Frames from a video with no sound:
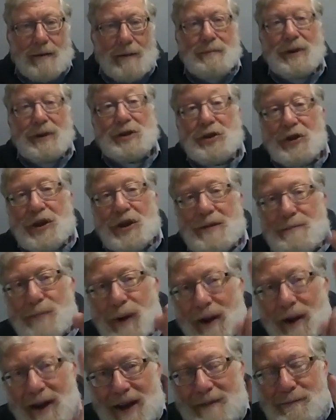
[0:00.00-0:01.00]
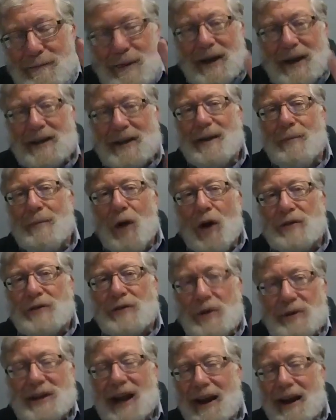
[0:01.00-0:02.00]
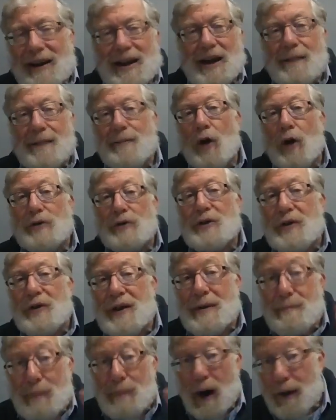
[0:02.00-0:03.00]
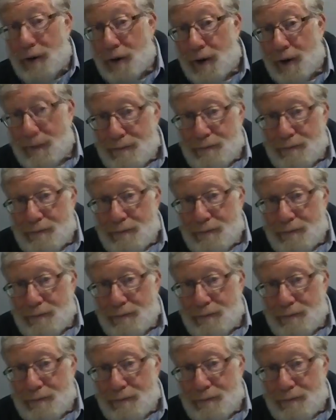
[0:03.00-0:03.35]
but you can believe me because I'm also telling you I'm also their mother.